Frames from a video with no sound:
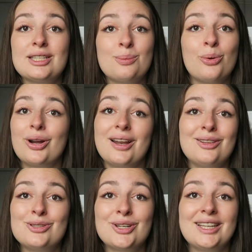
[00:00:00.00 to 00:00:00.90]
explore
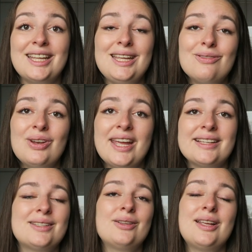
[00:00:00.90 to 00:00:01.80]
during the
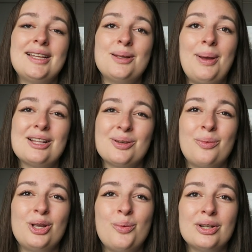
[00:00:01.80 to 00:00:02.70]
evenings. It depends on
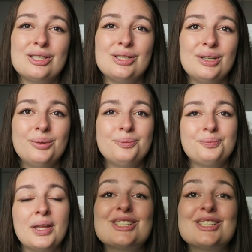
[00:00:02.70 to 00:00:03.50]
what you want to do.